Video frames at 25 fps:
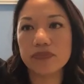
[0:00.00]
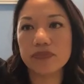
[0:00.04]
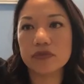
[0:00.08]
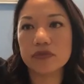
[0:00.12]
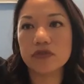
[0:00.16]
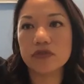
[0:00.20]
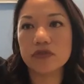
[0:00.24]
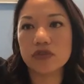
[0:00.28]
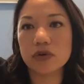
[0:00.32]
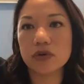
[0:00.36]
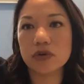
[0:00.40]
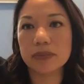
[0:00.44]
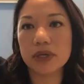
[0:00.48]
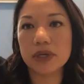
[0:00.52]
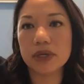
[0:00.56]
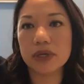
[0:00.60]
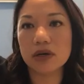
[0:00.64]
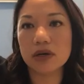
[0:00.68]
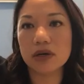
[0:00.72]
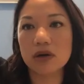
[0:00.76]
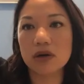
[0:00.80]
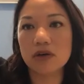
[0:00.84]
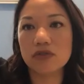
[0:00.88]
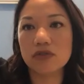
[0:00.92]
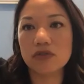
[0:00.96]
for
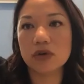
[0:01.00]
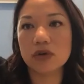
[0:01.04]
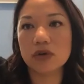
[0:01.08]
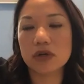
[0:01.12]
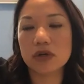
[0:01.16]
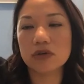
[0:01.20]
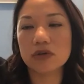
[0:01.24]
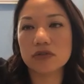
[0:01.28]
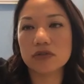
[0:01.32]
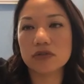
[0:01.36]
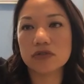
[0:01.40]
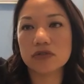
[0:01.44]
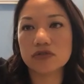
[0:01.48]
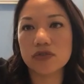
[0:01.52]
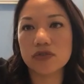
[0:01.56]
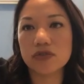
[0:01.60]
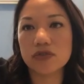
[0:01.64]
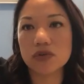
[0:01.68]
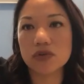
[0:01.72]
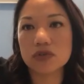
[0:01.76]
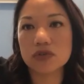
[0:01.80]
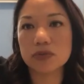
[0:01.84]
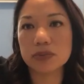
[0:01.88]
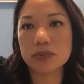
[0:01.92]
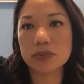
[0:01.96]
being off work
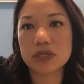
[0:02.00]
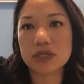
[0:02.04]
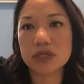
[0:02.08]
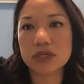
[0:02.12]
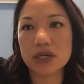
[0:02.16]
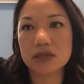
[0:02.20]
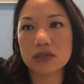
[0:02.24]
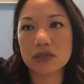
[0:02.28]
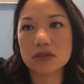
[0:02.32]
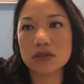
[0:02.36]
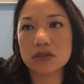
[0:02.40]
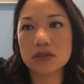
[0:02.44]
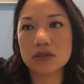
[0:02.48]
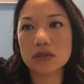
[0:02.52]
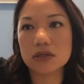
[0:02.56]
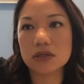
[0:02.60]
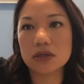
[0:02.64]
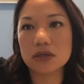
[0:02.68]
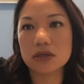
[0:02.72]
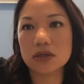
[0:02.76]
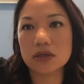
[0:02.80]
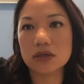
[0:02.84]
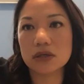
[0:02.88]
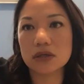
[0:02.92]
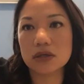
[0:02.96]
to protect
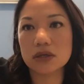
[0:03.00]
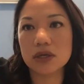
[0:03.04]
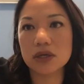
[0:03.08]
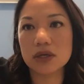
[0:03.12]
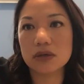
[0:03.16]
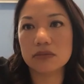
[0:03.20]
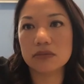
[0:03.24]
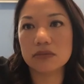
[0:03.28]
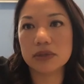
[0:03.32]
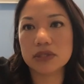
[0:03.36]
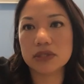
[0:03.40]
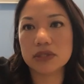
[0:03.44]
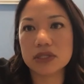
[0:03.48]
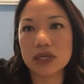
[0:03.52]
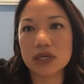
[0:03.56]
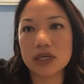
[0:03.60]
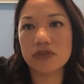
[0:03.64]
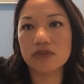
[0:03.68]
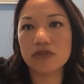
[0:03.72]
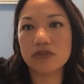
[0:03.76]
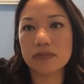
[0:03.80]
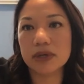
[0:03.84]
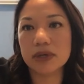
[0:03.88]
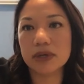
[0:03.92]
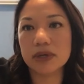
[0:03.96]
and be
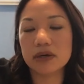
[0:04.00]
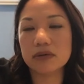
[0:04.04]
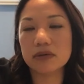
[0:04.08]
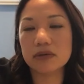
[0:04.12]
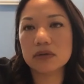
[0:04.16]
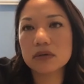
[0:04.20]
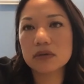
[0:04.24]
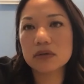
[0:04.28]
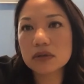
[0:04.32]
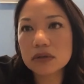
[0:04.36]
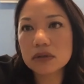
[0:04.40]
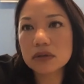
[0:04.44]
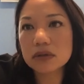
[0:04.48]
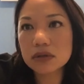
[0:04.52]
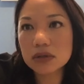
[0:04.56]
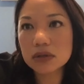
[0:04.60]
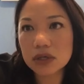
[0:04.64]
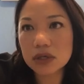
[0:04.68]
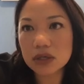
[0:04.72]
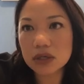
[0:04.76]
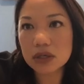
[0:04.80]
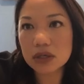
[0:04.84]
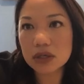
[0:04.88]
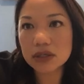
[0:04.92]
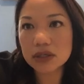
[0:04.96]
safe about
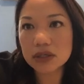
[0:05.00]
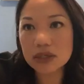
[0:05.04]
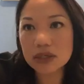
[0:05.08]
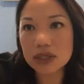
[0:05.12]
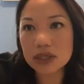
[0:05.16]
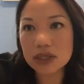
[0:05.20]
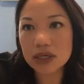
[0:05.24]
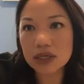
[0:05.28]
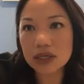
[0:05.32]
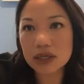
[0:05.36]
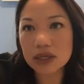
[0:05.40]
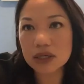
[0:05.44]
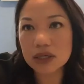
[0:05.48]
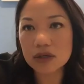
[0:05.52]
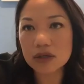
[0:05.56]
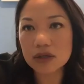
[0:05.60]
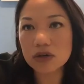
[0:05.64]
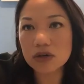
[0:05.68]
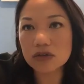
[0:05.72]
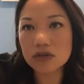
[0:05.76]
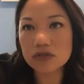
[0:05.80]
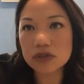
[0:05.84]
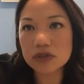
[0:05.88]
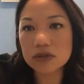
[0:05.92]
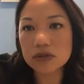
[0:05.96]
not getting
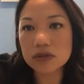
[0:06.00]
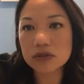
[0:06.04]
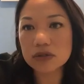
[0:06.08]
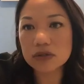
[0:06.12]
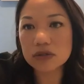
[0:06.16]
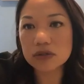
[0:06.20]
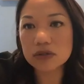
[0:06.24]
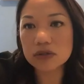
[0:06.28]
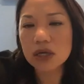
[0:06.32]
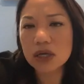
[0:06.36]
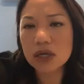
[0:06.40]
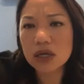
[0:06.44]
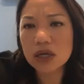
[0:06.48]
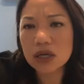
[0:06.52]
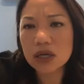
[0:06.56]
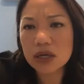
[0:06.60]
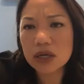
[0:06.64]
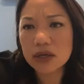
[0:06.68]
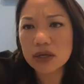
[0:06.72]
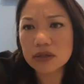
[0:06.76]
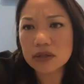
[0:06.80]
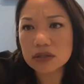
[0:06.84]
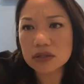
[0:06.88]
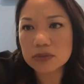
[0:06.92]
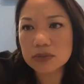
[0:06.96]
COVID
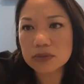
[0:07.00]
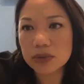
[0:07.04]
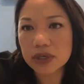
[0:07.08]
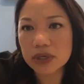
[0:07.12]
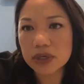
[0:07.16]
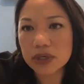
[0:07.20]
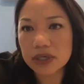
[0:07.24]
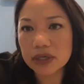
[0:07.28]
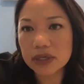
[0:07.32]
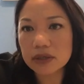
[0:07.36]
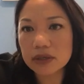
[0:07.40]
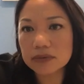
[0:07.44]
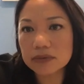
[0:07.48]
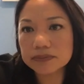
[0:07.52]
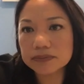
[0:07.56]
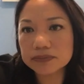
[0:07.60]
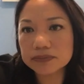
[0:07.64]
and spreading it.